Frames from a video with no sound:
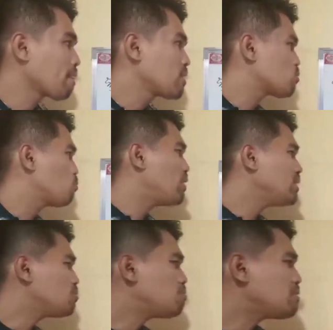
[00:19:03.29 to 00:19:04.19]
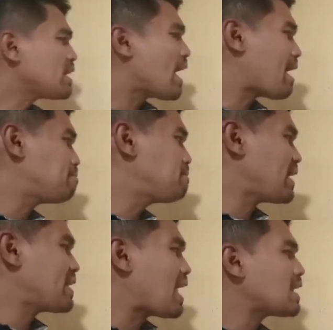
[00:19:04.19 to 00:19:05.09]
So when do we have
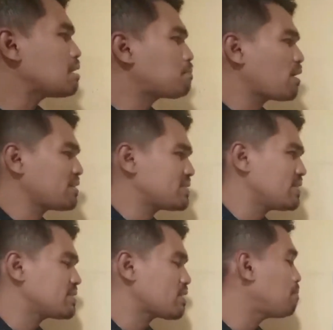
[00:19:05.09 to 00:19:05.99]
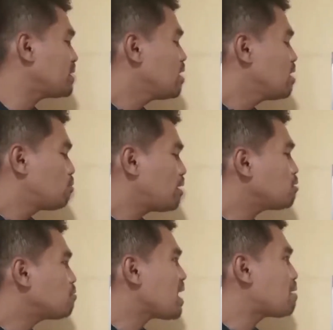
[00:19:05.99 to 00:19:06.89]
a null hypothesis? When
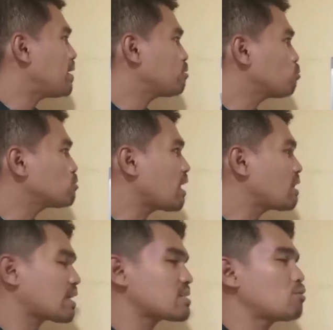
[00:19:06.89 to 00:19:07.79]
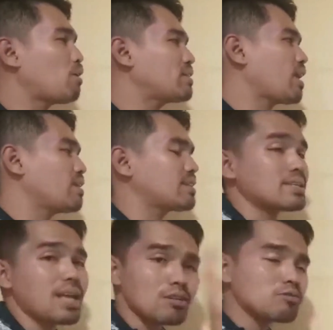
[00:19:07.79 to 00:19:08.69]
do we have a two-tailed test and one-tailed
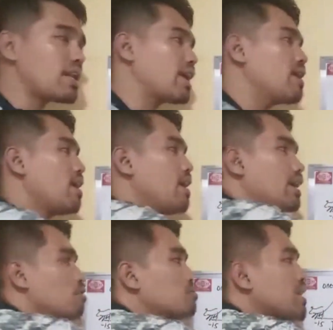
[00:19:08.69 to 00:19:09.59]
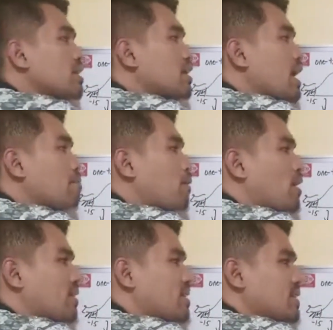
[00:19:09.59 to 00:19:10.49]
test? Actually, using your
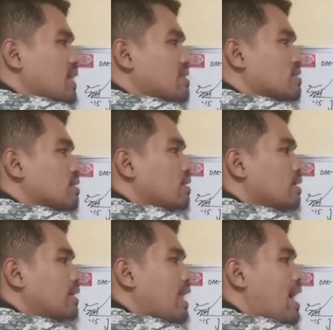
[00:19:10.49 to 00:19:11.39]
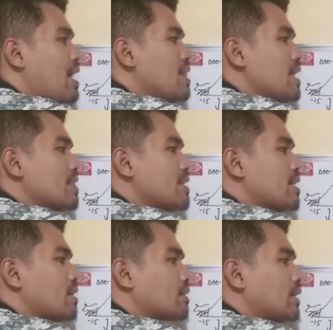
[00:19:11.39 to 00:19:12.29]
hypothesis, null and then
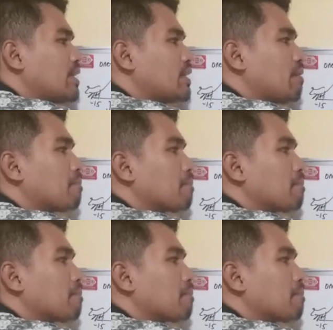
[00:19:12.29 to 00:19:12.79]
alternative.